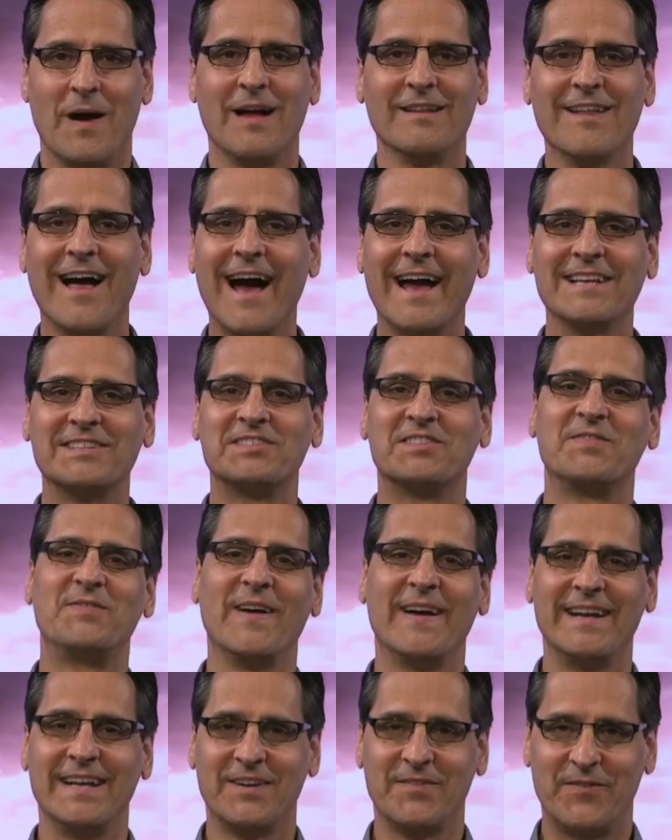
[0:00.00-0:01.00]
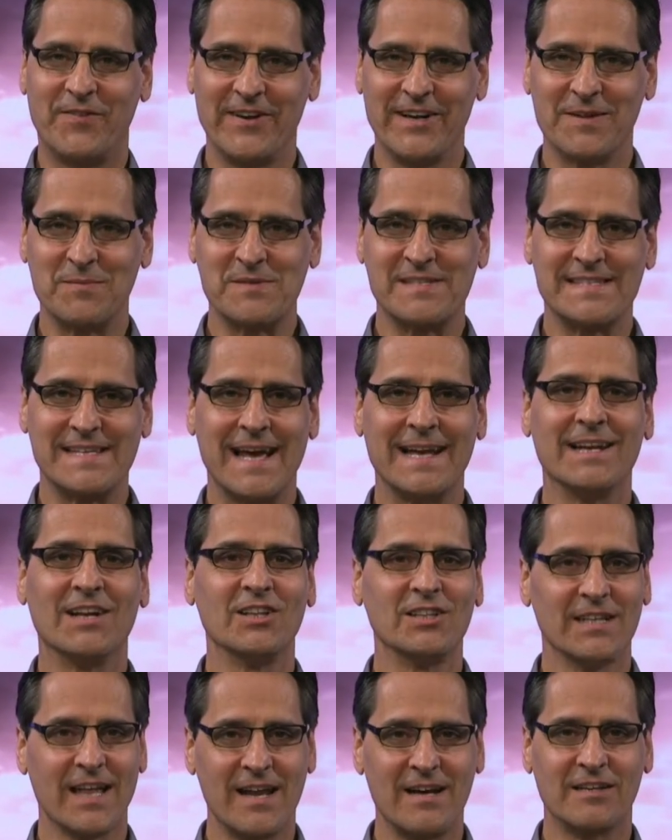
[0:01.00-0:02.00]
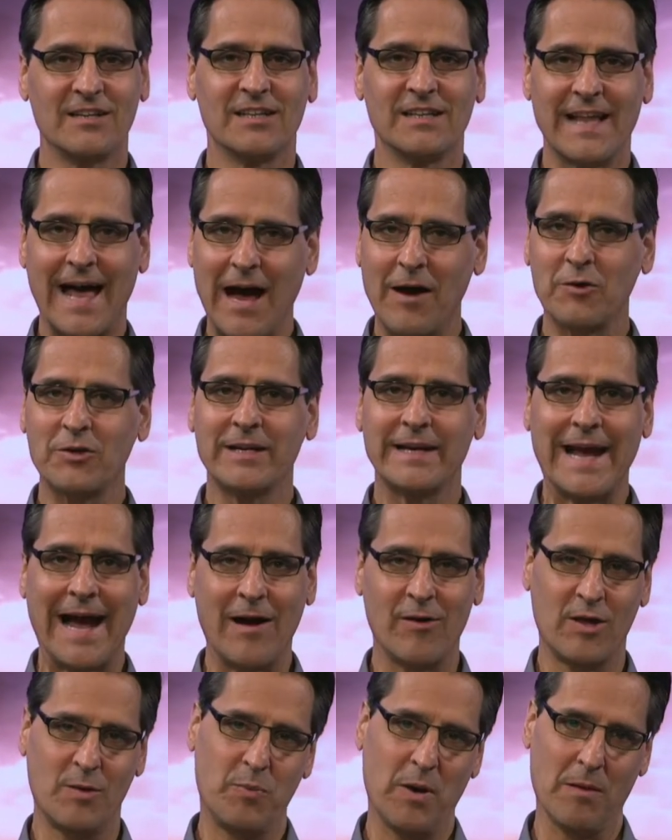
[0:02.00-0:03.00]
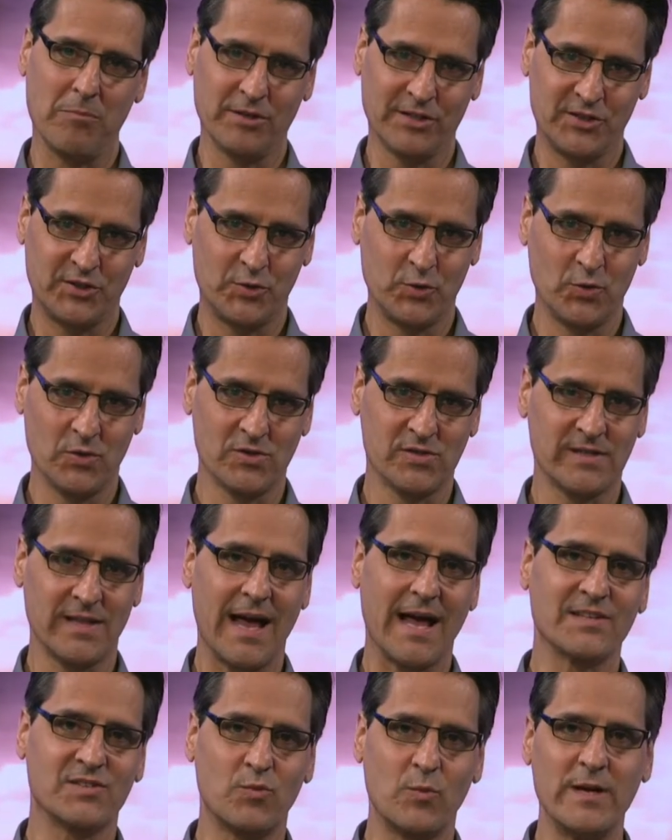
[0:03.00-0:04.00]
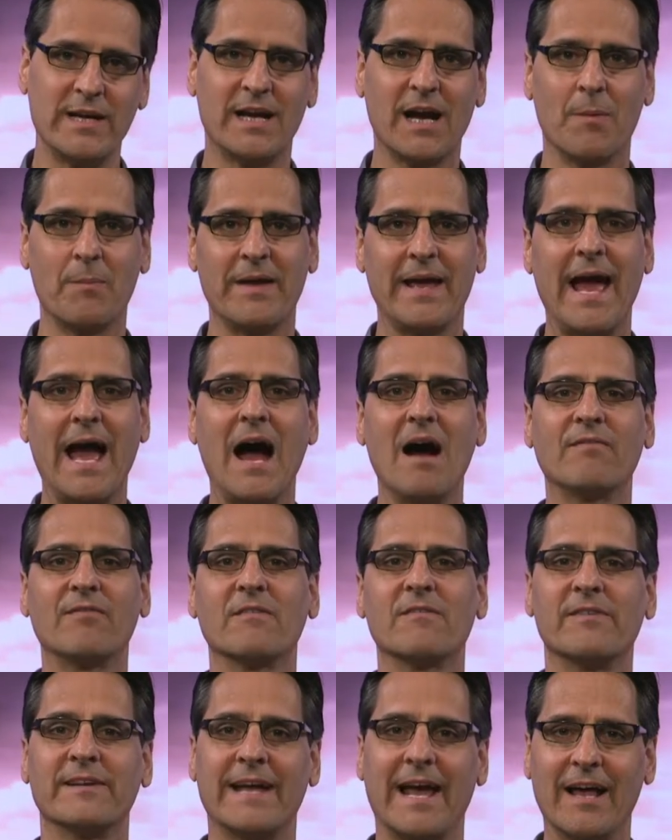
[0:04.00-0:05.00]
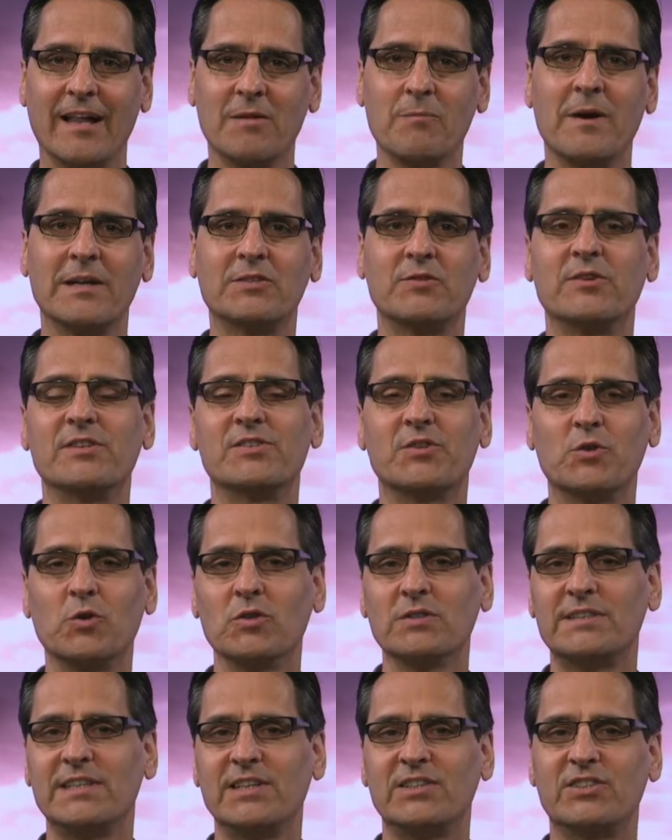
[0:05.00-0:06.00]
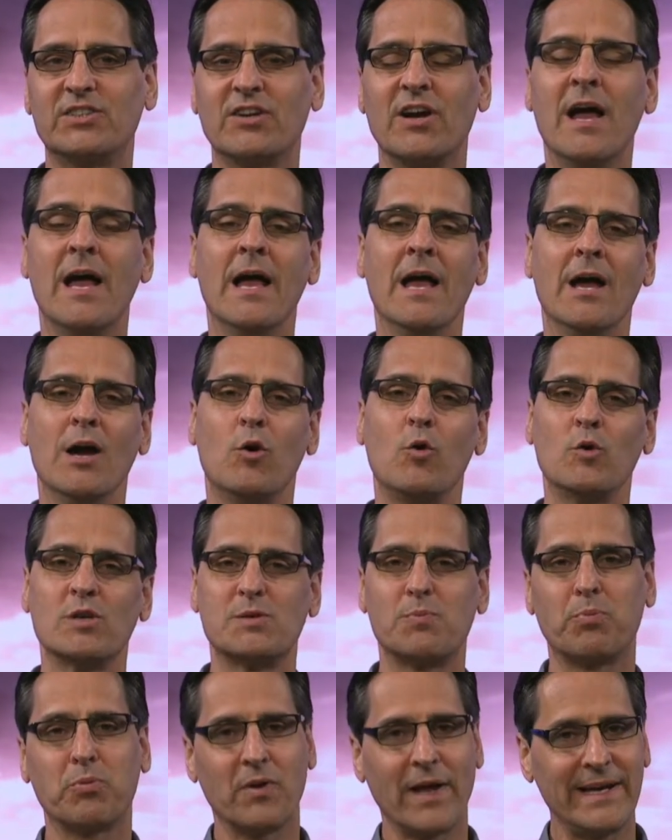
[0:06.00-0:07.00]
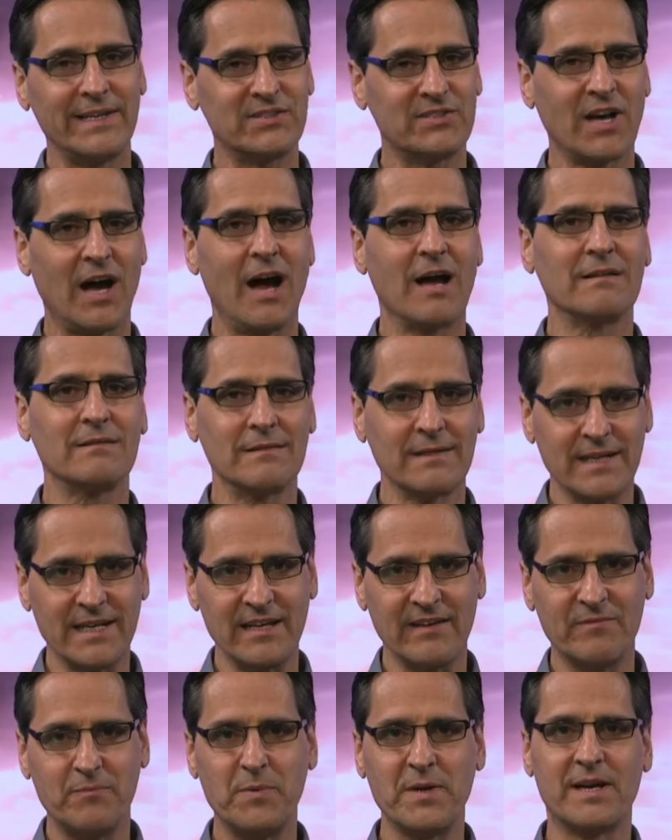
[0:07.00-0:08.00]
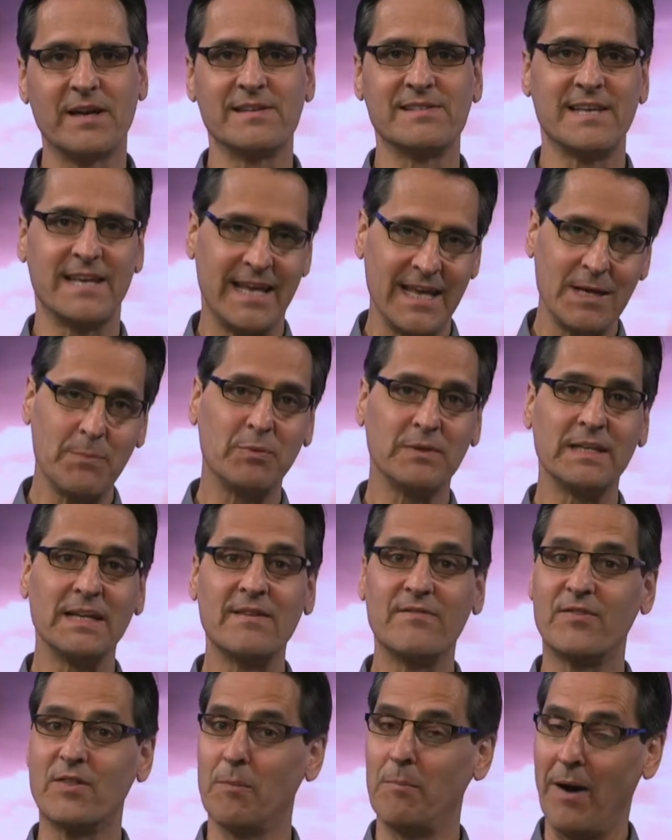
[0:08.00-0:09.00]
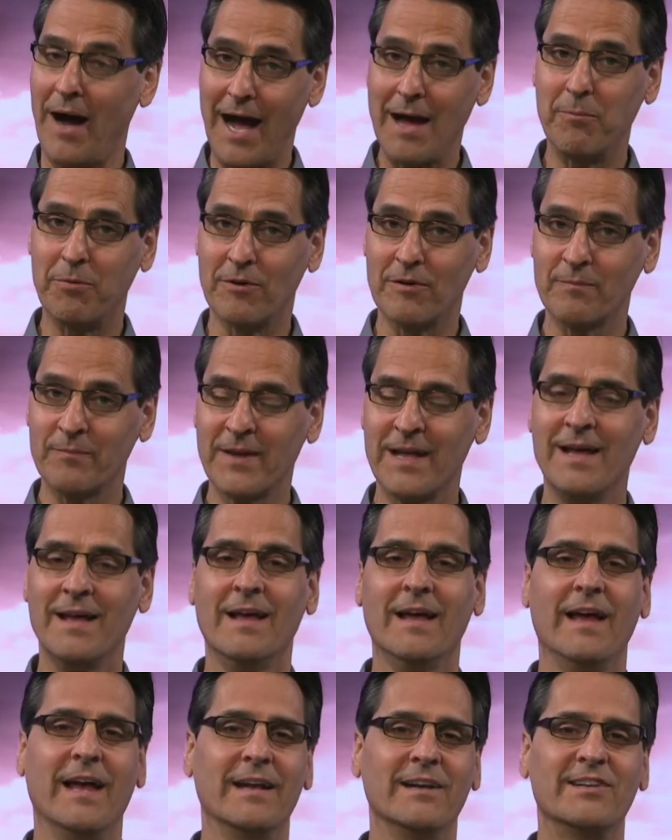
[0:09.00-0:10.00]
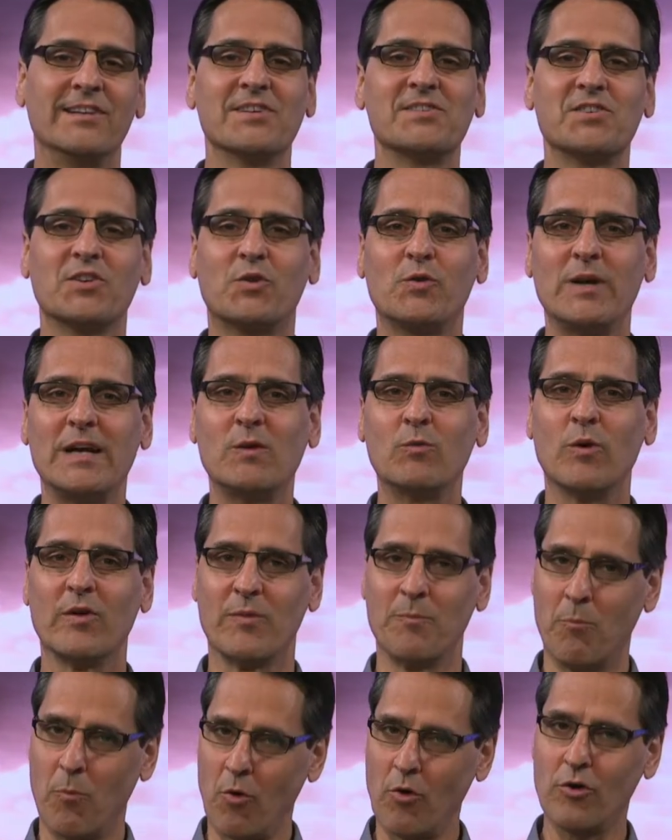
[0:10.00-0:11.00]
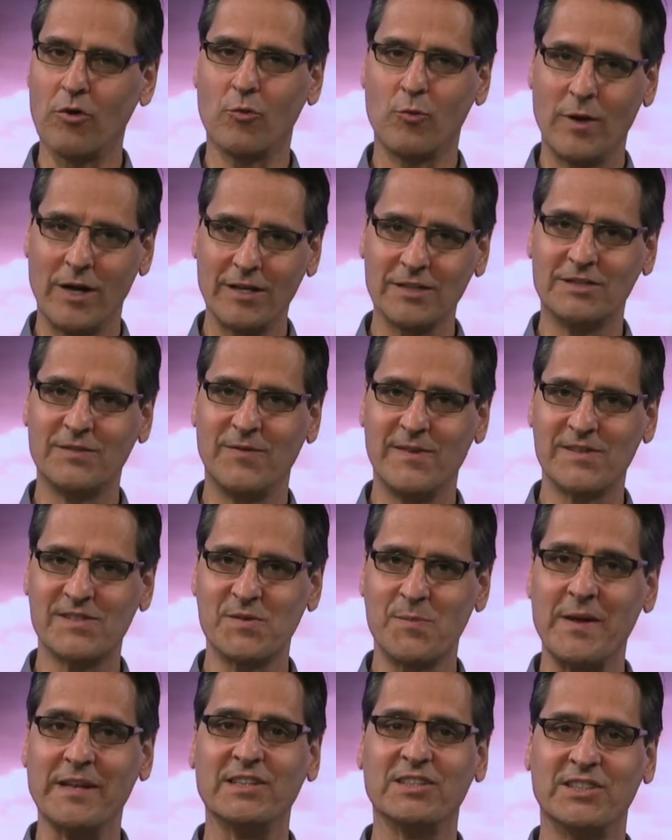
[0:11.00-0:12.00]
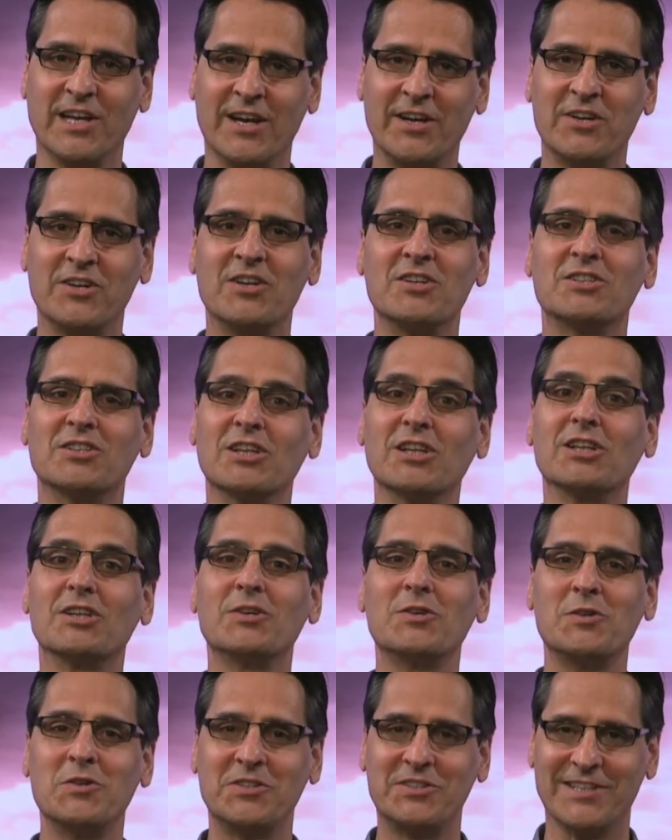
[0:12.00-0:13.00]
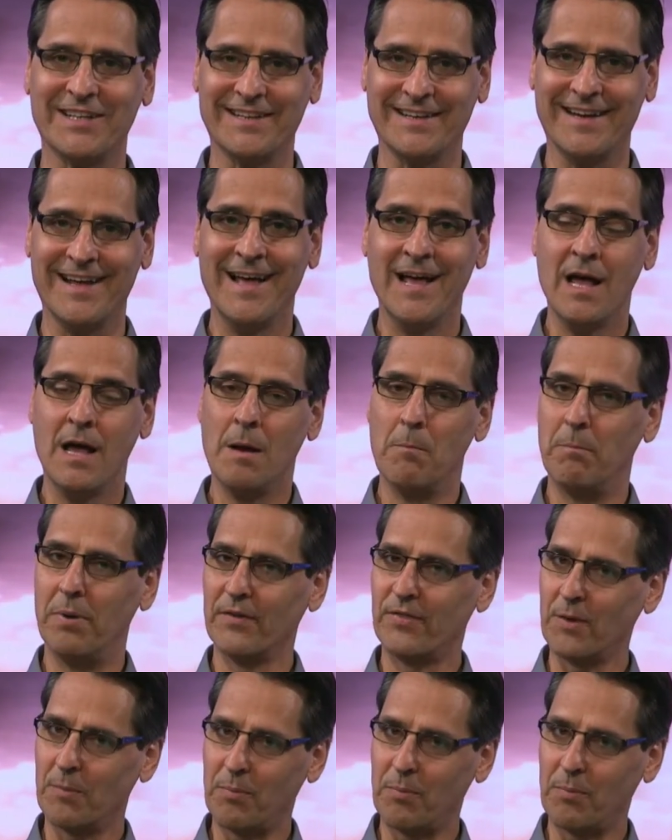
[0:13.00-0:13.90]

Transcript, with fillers: Alliance Defending Freedom sent a letter to Loudoun County Public Schools last week on behalf of an elementary school teacher who was placed on leave because he believed the Bible and disagreed with moral relativism and gender delusion. But